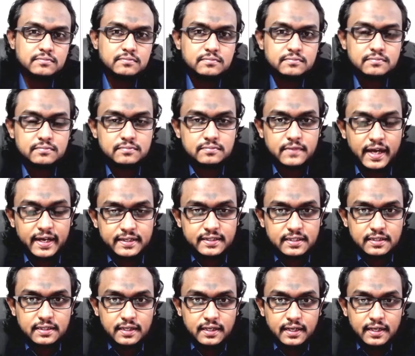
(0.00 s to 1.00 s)
that
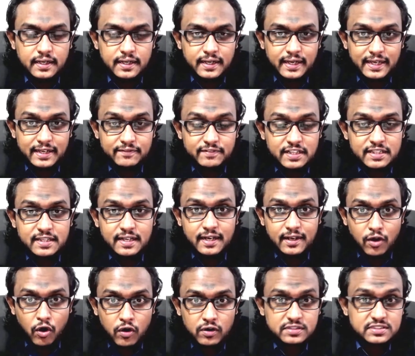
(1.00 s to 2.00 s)
even the
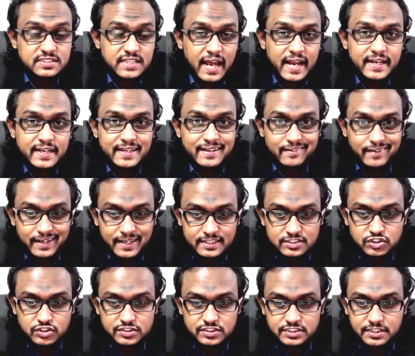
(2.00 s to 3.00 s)
long-standing
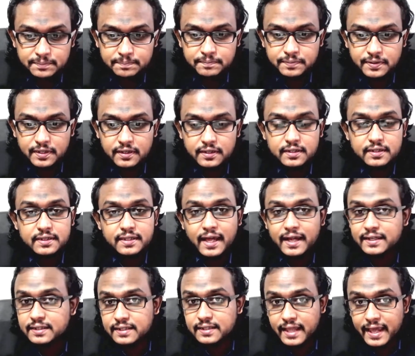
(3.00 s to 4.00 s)
relationship that
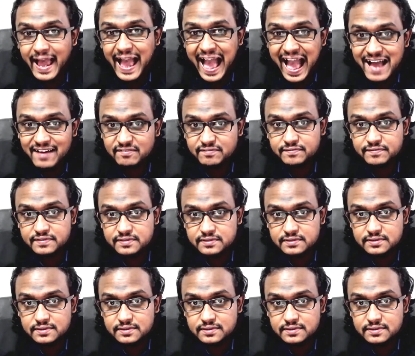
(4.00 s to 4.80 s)
they have, the